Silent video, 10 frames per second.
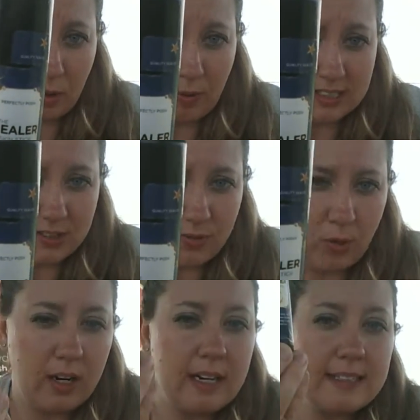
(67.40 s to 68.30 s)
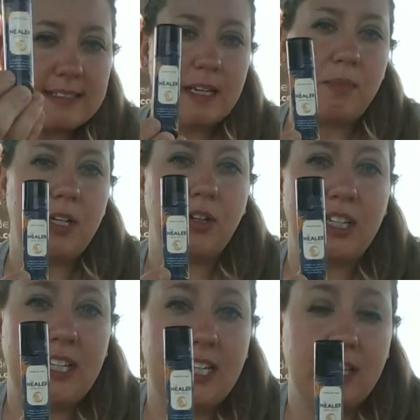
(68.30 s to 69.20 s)
requests for, is going to be your
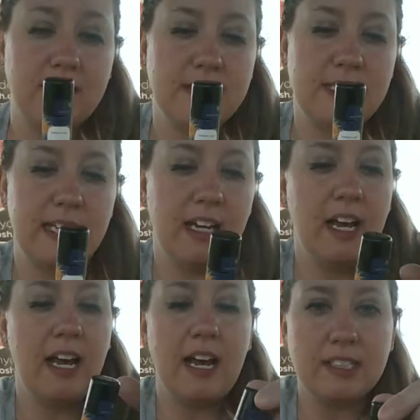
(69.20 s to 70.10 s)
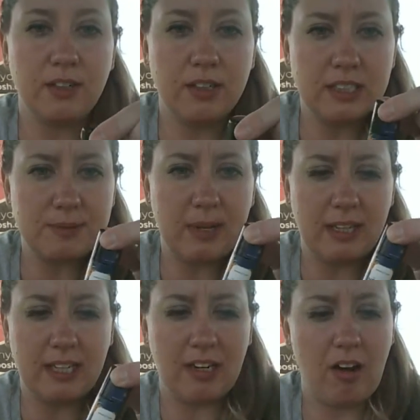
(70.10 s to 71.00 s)
healer stick. It's going to smell
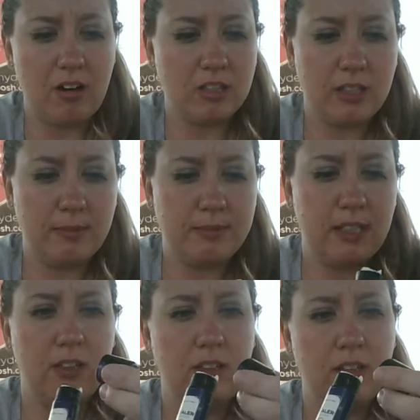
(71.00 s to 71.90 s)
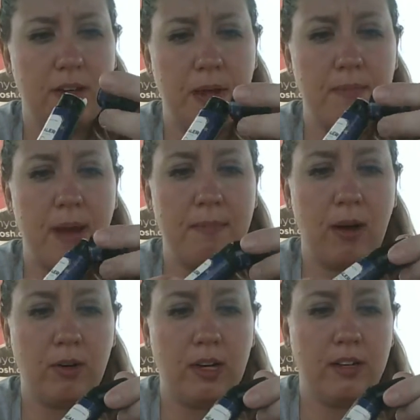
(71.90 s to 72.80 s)
like an orange creamsicle, and mine
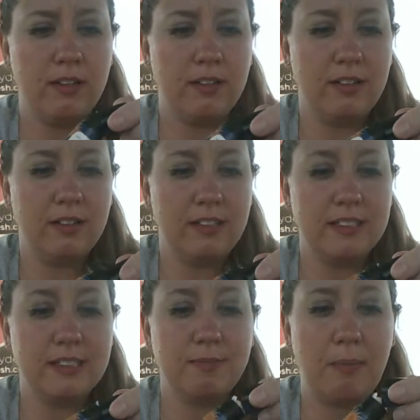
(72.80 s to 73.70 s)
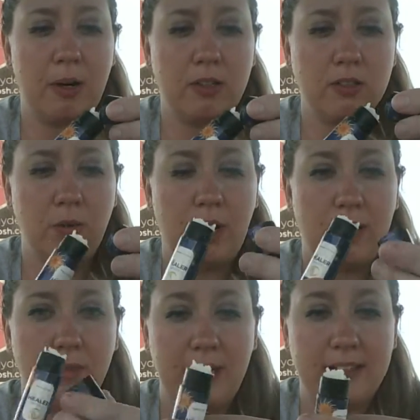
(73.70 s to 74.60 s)
melted. This is my personal
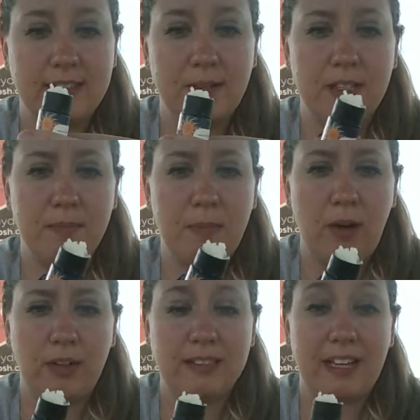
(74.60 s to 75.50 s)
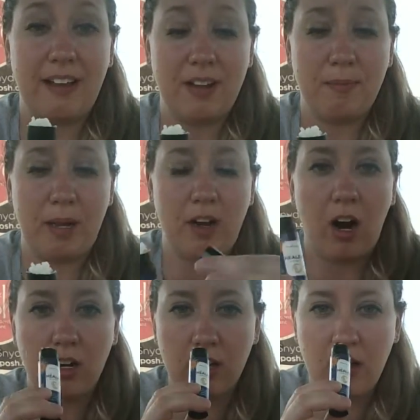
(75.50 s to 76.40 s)
one because it did melt because I left it in my
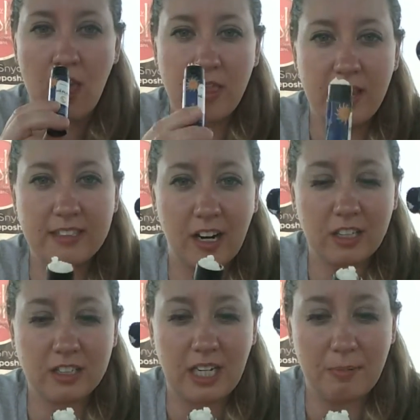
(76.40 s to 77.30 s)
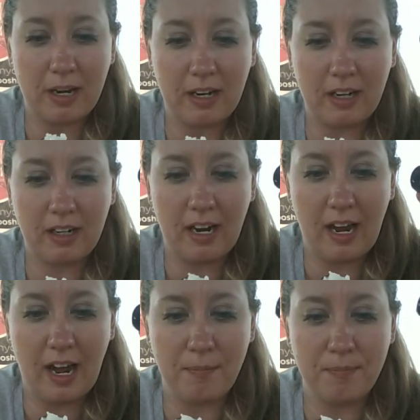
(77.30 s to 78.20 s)
car. These are shea butter
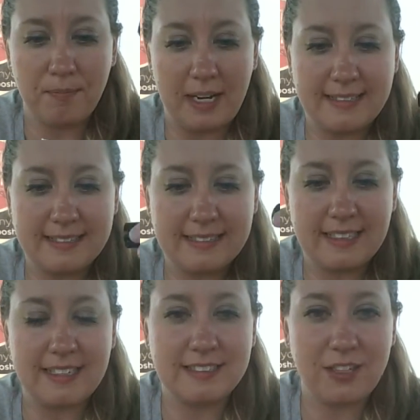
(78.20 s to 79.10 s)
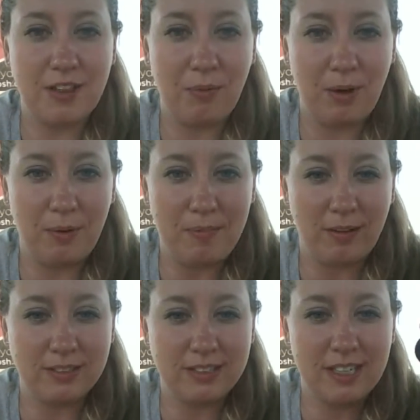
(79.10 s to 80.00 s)
based, and so they will
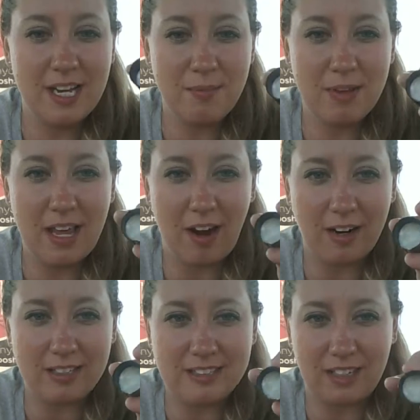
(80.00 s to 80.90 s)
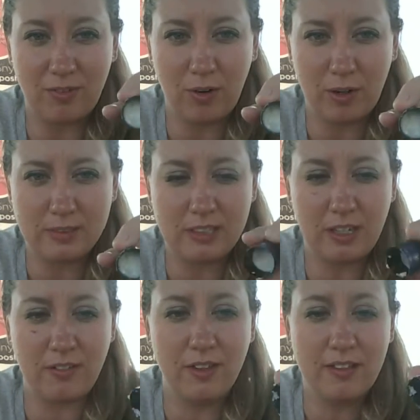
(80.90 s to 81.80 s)
melt, but they are a stick form.
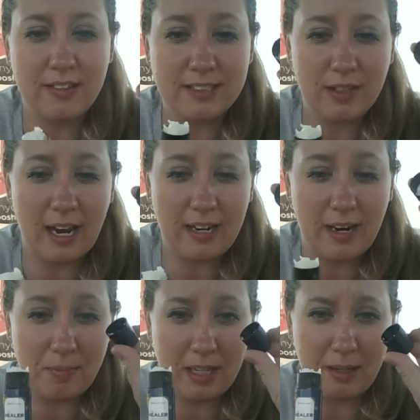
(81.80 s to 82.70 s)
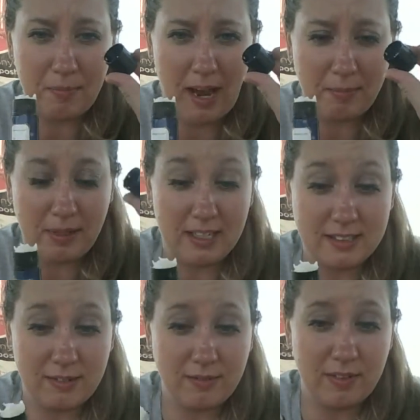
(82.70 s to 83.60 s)
So this one ended up being mine because
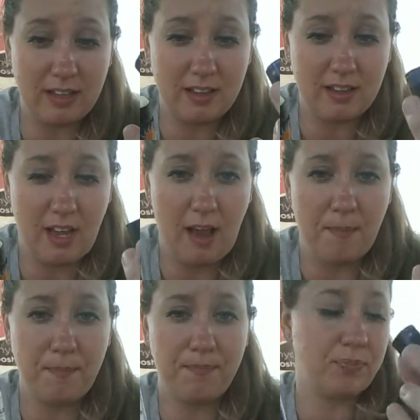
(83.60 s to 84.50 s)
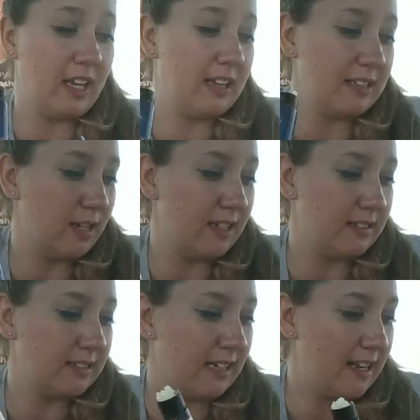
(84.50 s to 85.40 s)
it that's why it
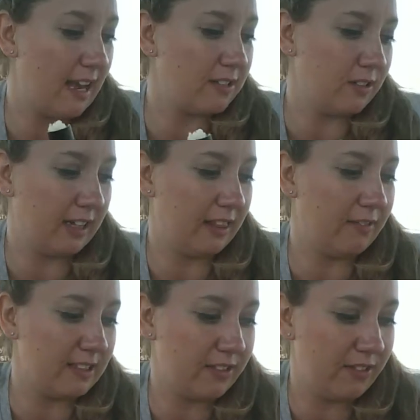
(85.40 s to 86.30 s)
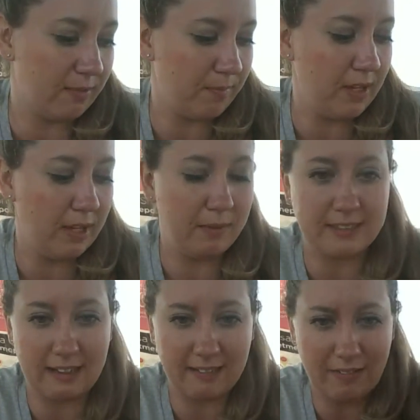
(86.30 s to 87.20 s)
doesn't say tester like the rest of them, because
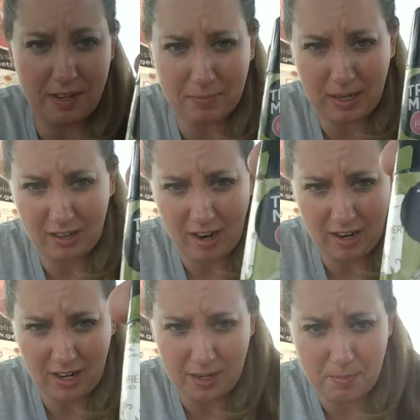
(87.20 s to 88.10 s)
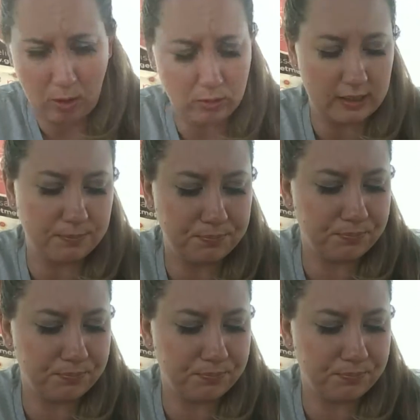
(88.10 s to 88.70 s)
I left it in my car and it melted.